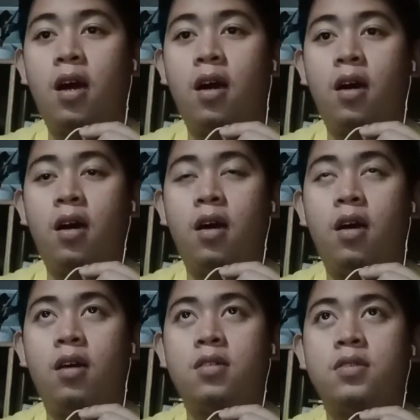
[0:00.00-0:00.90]
of
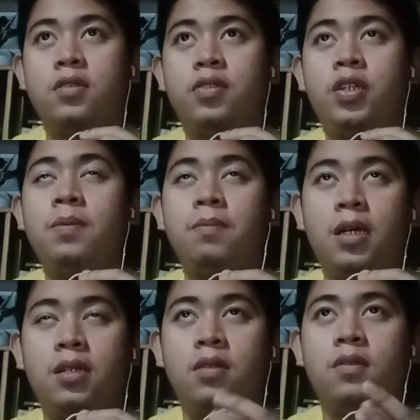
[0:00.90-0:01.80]
chemotherapy as a
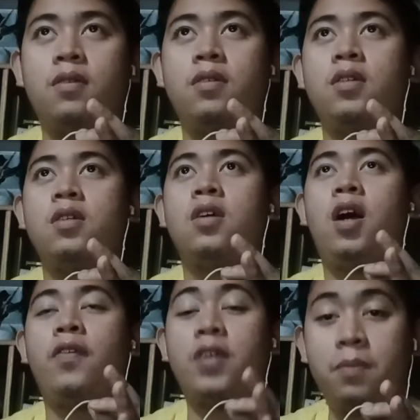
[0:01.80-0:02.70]
cure can
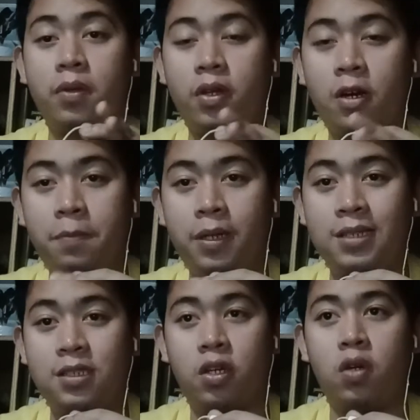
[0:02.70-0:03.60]
destroy cancer
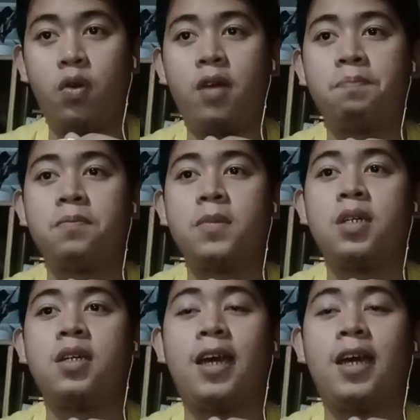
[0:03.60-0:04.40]
cells to the point